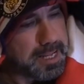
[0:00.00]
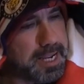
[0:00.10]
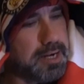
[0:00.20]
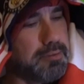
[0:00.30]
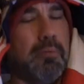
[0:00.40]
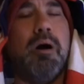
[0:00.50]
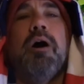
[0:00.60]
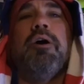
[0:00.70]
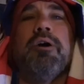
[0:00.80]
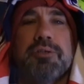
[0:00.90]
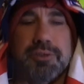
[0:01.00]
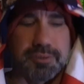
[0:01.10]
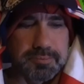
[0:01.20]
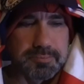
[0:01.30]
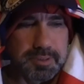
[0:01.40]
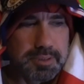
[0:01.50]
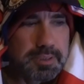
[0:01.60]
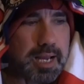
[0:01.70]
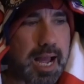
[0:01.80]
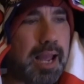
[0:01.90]
in March
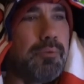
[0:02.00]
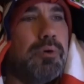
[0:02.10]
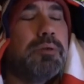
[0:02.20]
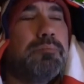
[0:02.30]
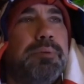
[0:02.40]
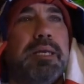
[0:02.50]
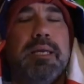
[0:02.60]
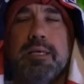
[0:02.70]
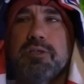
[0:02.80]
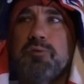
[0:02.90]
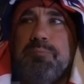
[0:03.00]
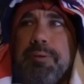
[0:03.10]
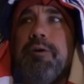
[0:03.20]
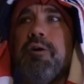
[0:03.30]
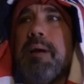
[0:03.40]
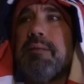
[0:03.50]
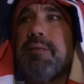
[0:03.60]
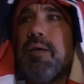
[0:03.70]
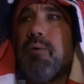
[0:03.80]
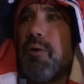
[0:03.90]
I would be
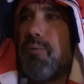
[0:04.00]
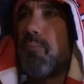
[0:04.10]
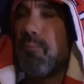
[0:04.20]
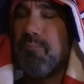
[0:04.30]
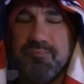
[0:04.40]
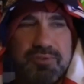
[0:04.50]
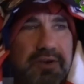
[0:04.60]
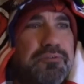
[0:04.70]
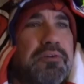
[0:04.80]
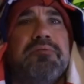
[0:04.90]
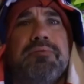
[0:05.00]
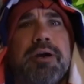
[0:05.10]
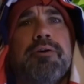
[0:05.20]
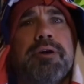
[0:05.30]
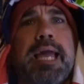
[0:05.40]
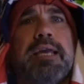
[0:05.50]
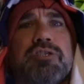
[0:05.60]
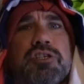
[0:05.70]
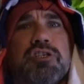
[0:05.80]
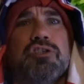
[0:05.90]
experimenting with different
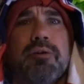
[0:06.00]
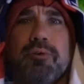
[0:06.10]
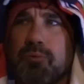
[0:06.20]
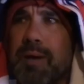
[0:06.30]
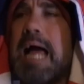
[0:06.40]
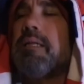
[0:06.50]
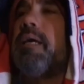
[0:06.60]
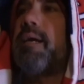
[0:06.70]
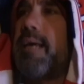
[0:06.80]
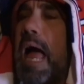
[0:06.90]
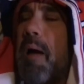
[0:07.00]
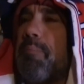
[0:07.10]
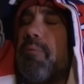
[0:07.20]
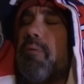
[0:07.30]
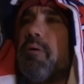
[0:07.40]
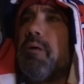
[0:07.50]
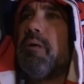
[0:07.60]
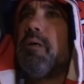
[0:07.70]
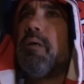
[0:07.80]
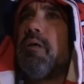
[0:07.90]
variations of a rally cap
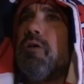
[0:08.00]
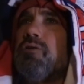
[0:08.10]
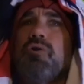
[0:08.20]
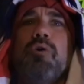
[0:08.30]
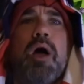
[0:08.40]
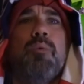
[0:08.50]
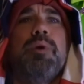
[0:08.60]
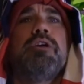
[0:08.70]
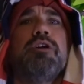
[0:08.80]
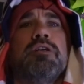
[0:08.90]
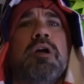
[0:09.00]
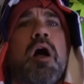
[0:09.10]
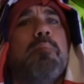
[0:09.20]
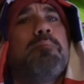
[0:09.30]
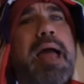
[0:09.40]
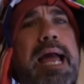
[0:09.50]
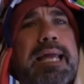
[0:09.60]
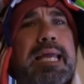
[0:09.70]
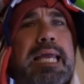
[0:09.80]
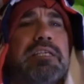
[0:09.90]
so that we could come back
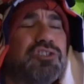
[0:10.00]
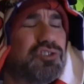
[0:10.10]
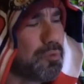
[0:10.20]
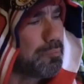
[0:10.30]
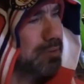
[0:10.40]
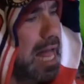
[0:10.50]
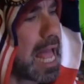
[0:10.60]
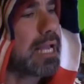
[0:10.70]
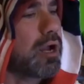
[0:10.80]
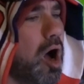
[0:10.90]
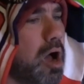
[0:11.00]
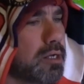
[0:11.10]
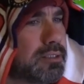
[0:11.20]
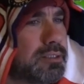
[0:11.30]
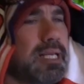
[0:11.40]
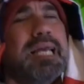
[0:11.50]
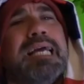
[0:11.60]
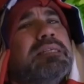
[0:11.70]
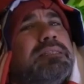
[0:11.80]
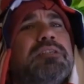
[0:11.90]
against the Blackhawks
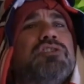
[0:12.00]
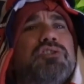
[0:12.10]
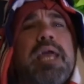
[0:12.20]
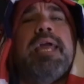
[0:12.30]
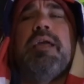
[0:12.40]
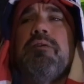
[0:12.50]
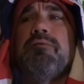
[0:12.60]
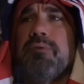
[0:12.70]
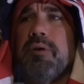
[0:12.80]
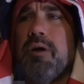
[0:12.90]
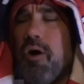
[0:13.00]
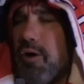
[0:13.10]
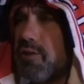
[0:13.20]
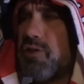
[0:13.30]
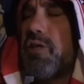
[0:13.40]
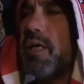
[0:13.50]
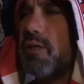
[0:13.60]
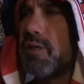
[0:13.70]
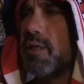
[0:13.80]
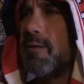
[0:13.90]
to save our
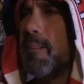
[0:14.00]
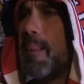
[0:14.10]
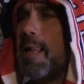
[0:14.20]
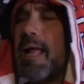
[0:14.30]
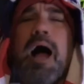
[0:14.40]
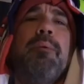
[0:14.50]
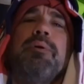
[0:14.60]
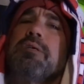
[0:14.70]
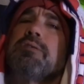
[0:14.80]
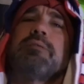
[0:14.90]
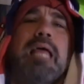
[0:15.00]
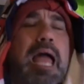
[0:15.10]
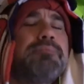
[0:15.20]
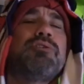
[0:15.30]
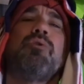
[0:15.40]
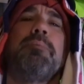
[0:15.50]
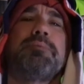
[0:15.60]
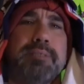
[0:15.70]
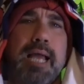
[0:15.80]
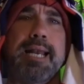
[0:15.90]
season, I would have slapped you
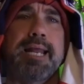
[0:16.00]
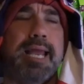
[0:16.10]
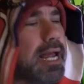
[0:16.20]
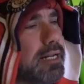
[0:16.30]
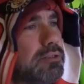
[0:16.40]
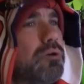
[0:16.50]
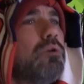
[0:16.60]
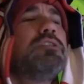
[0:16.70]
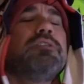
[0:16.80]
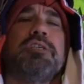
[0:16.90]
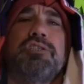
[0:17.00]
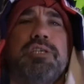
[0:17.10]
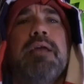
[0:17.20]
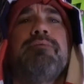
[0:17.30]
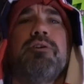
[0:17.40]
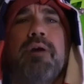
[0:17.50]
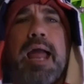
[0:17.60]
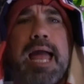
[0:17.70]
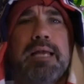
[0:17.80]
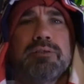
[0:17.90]
upside the head and told you to shave your
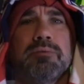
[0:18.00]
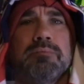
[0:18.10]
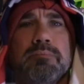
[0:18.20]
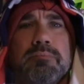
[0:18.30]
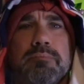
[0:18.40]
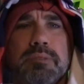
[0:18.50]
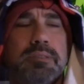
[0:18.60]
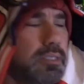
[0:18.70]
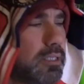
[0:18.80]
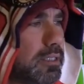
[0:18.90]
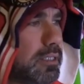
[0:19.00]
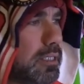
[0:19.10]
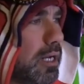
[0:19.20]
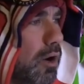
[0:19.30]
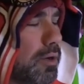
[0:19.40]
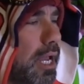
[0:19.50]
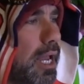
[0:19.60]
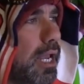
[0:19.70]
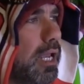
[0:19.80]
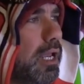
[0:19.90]
ass.
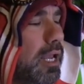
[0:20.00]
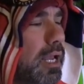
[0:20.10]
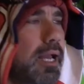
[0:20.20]
Okay?